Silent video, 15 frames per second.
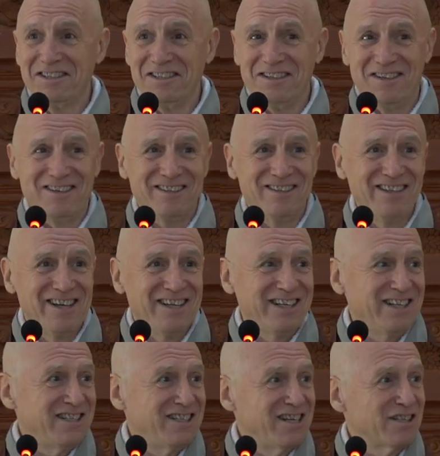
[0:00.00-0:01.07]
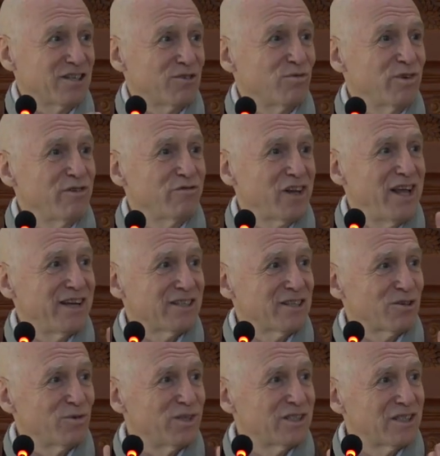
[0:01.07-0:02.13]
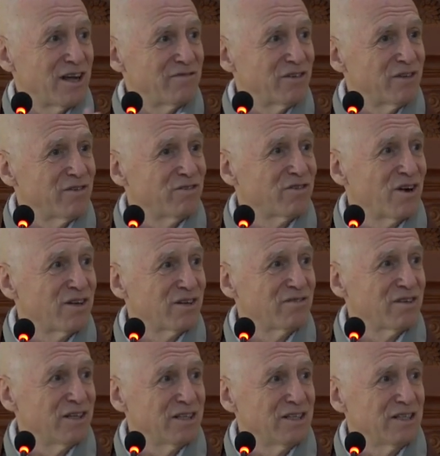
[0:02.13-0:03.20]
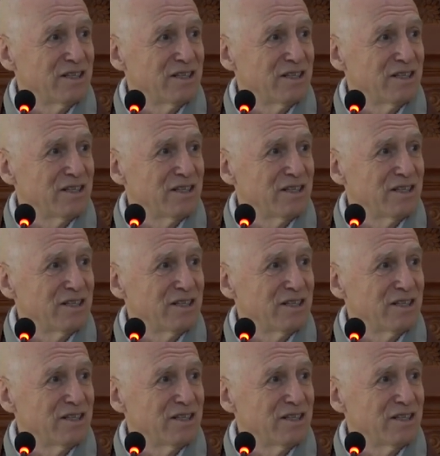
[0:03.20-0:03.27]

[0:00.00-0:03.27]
You know, it just reflects what's ever in front of it.